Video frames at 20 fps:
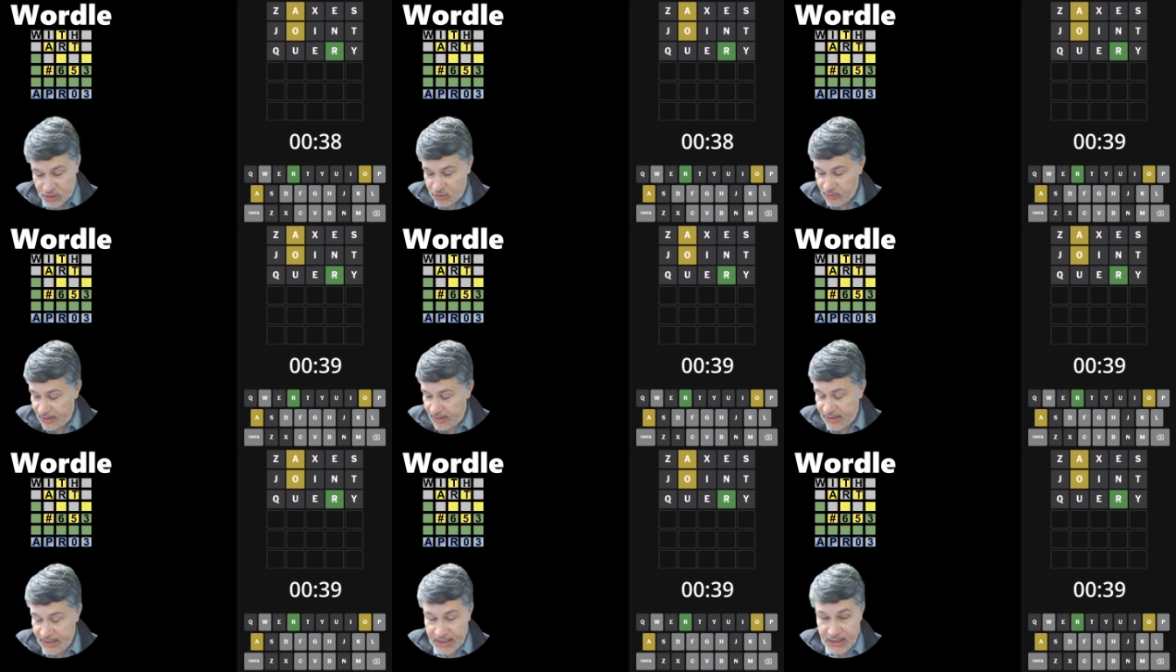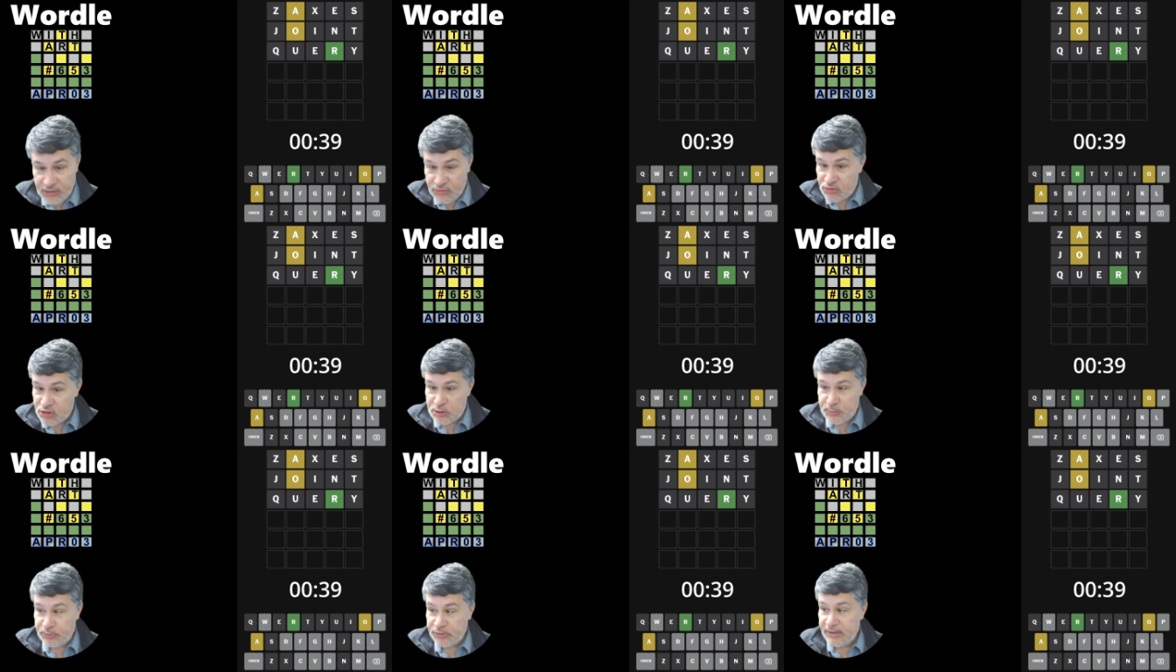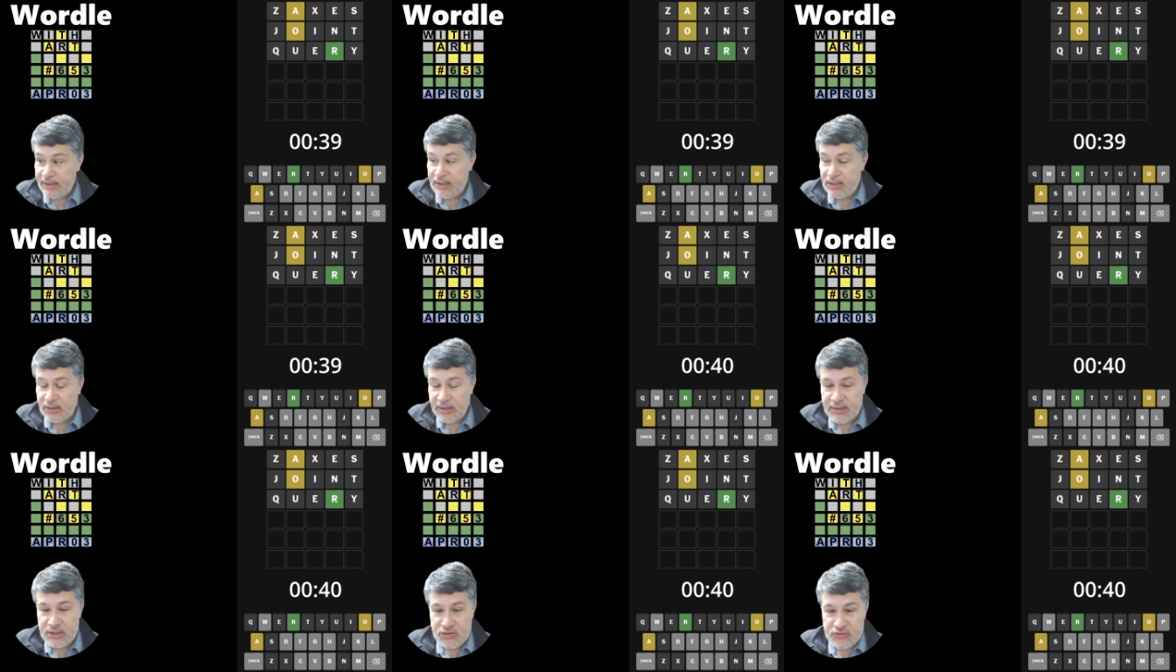So I think this is pretty
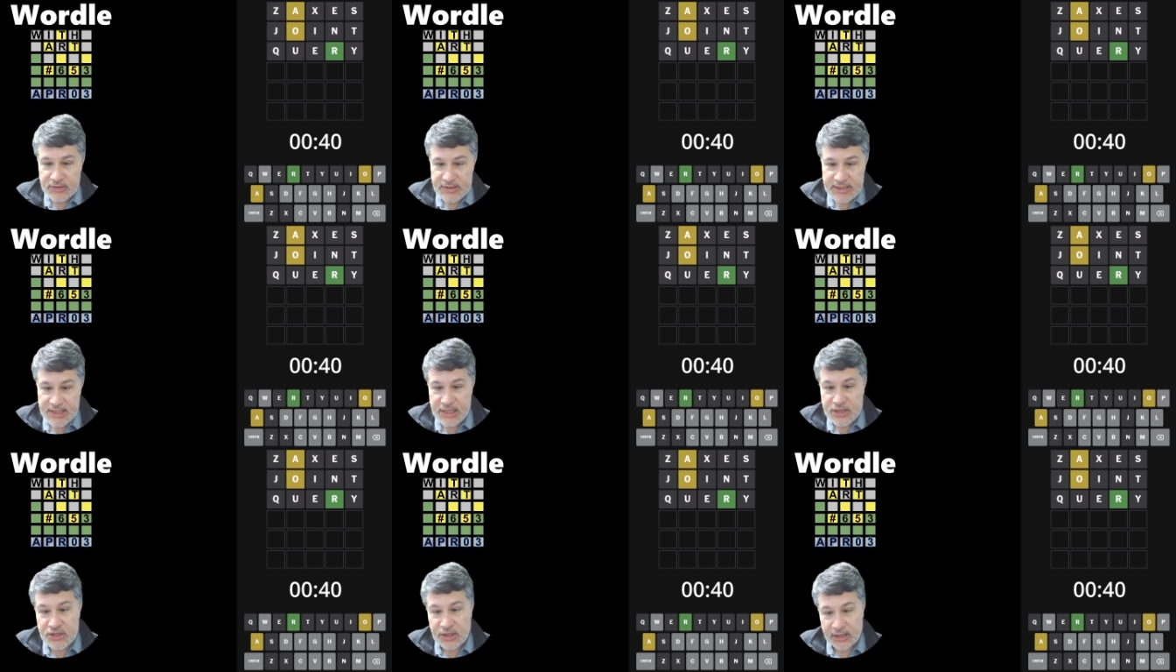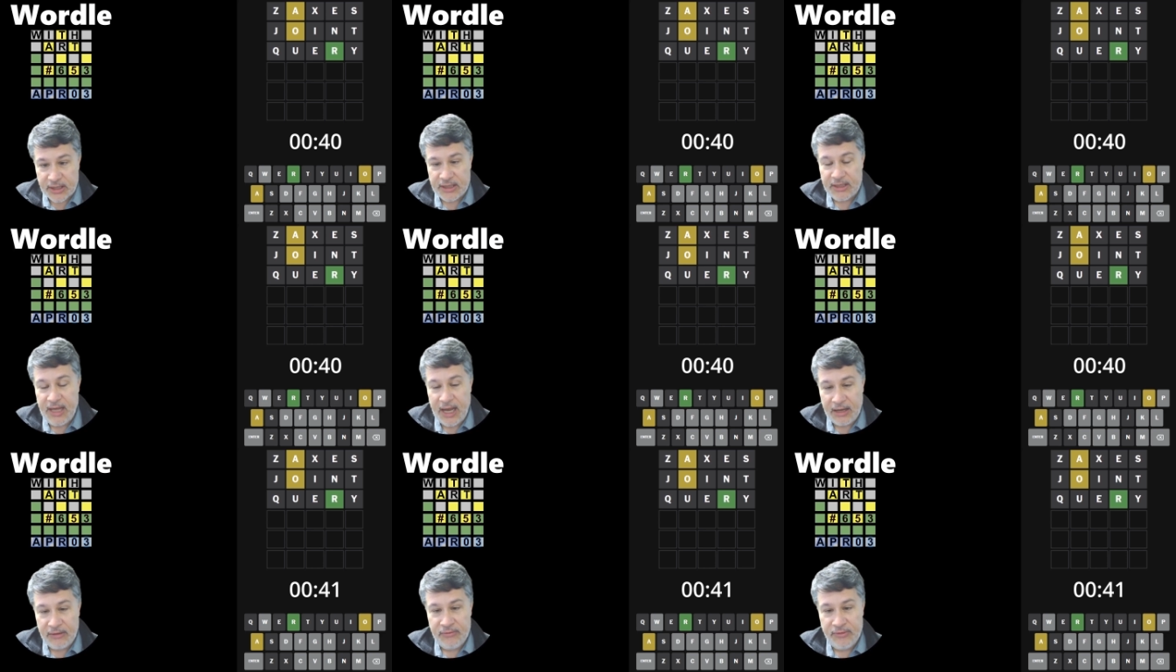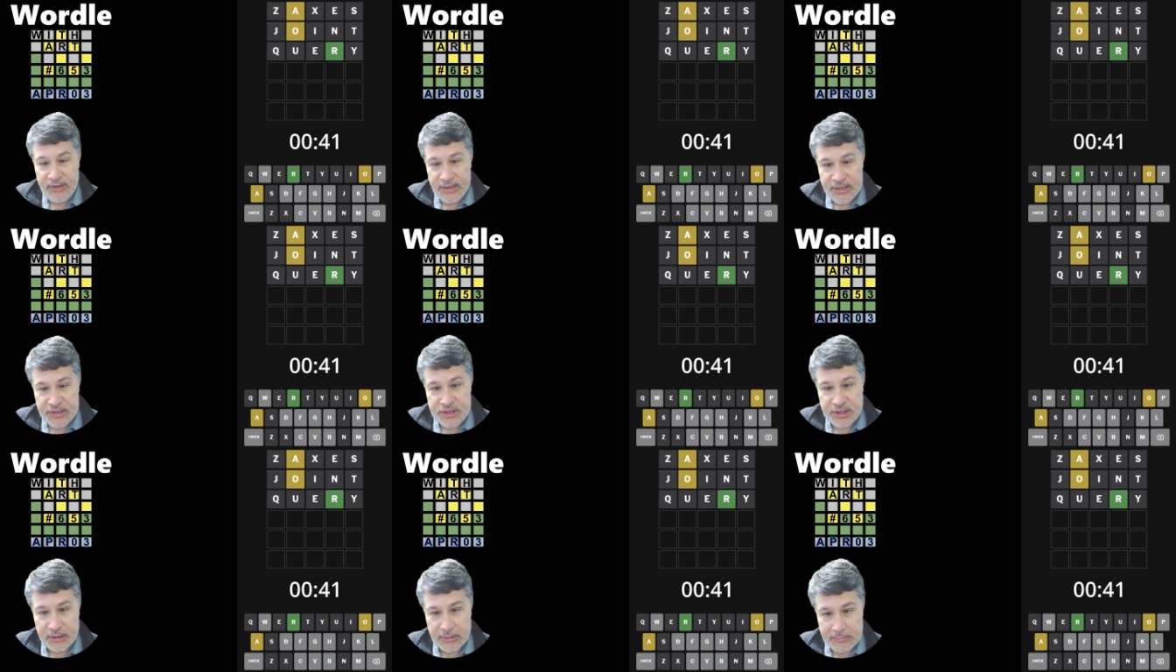darn strategic. I really
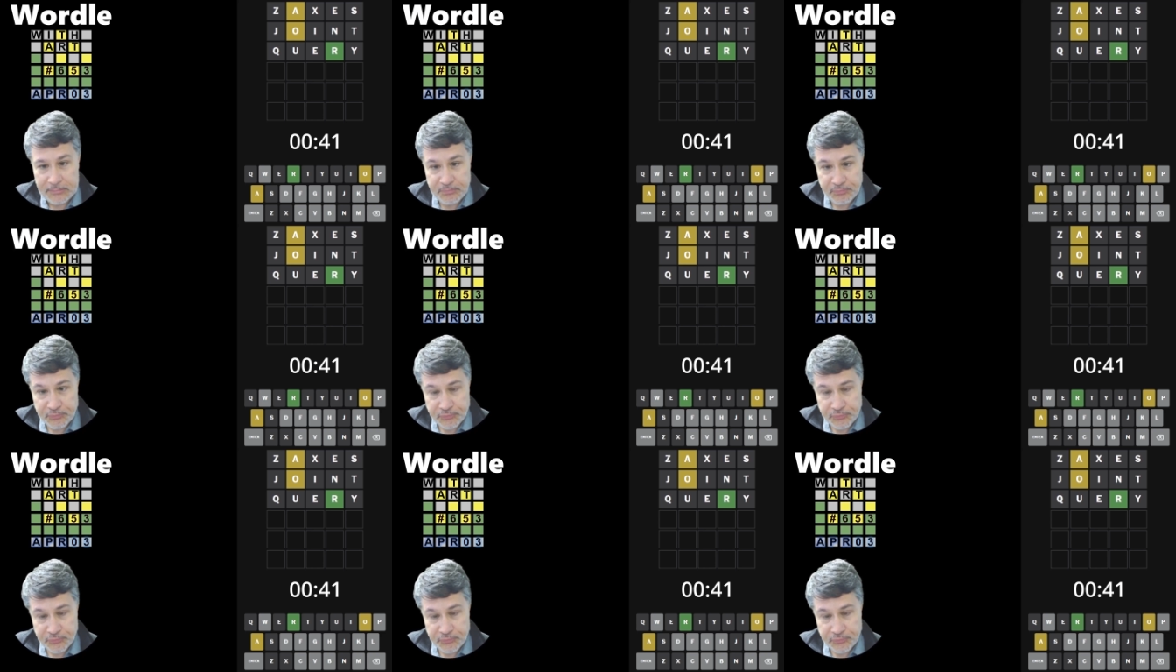do.